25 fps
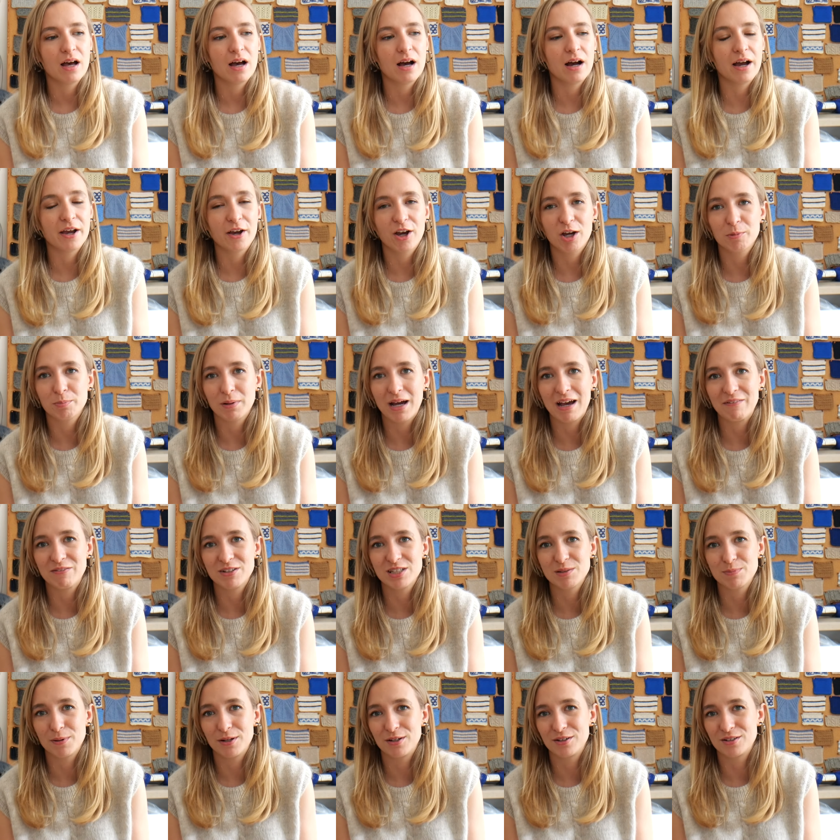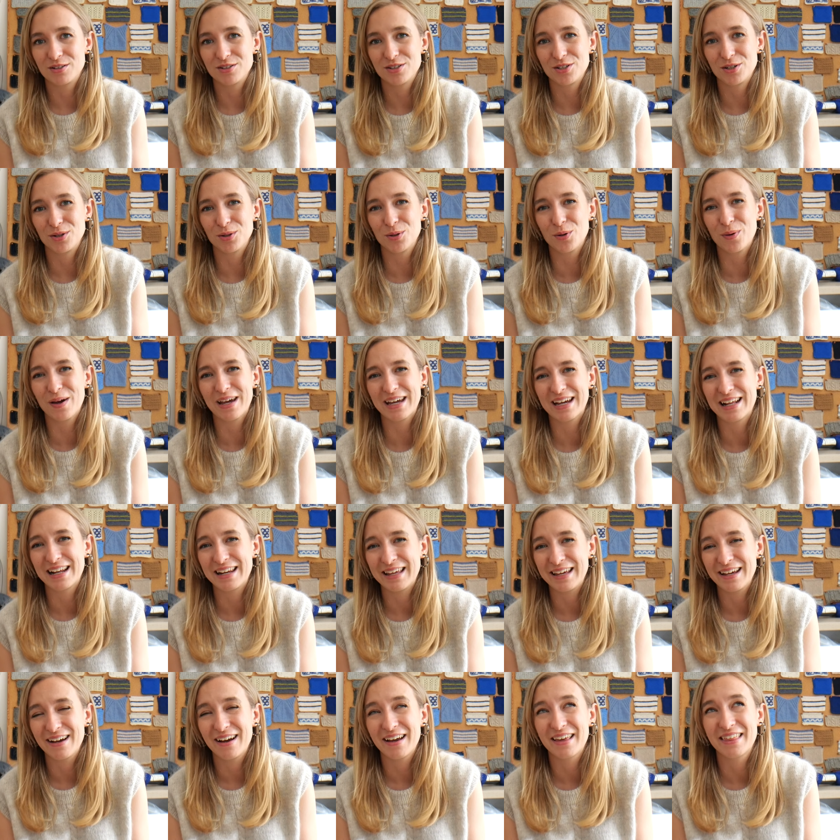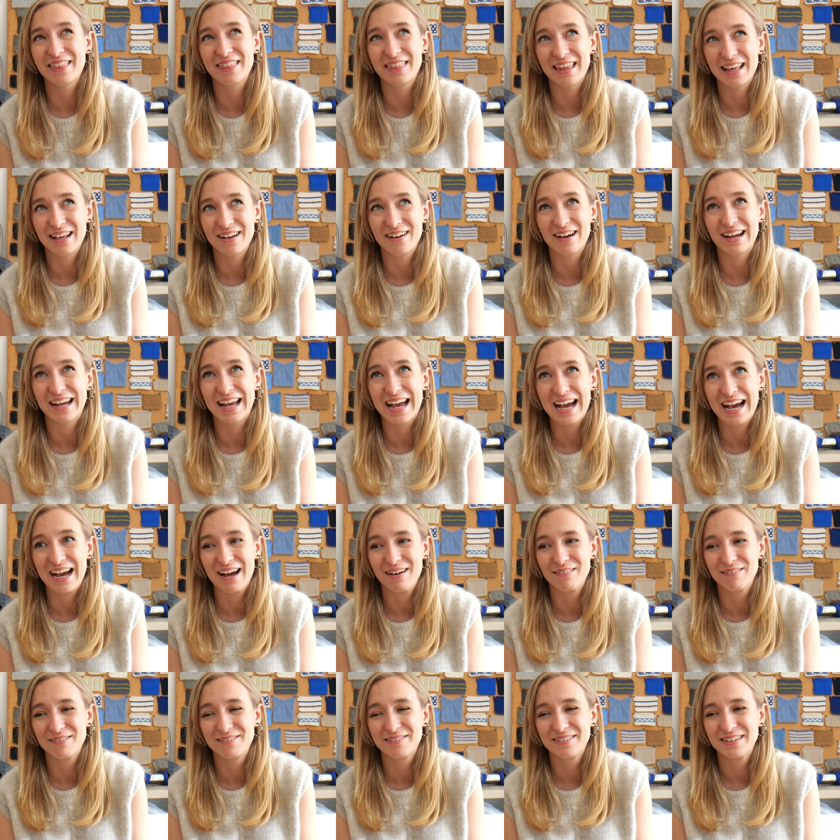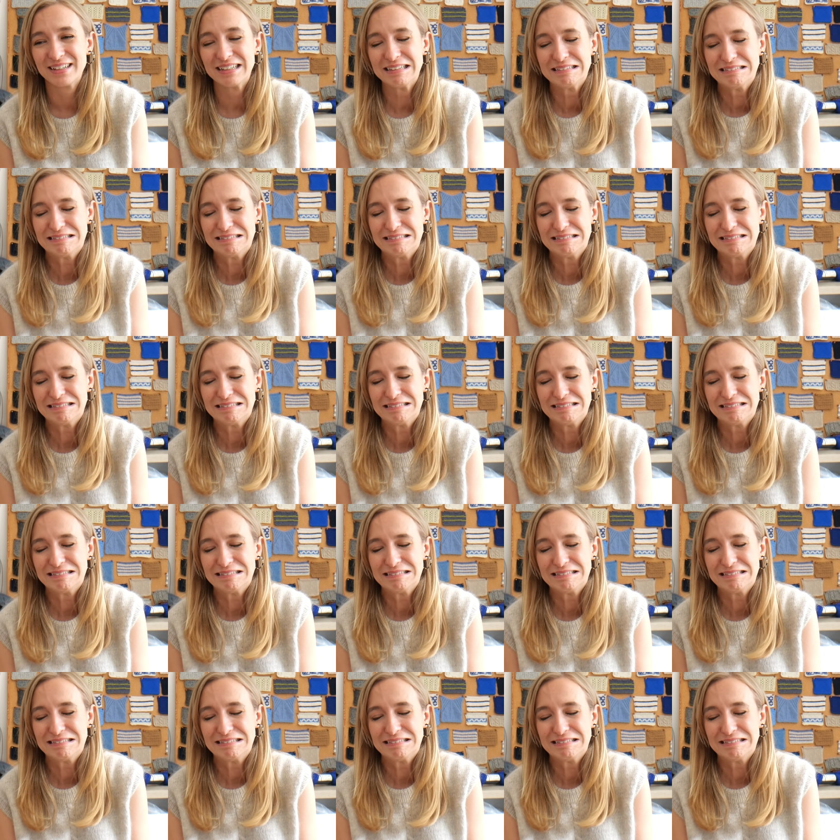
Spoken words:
I hope I haven't spoken too quickly. I think I have.